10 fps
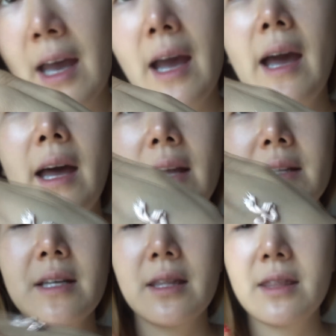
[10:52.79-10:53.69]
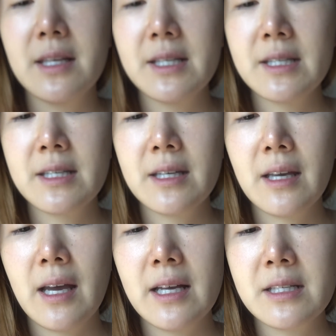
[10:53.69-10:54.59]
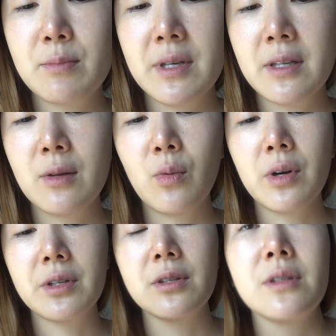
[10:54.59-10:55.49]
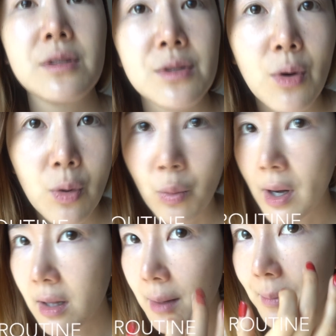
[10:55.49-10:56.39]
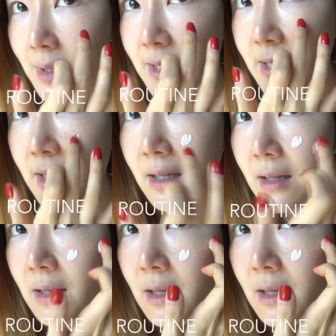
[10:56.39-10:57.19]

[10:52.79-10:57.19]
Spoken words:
and this has been worked so well on my skin.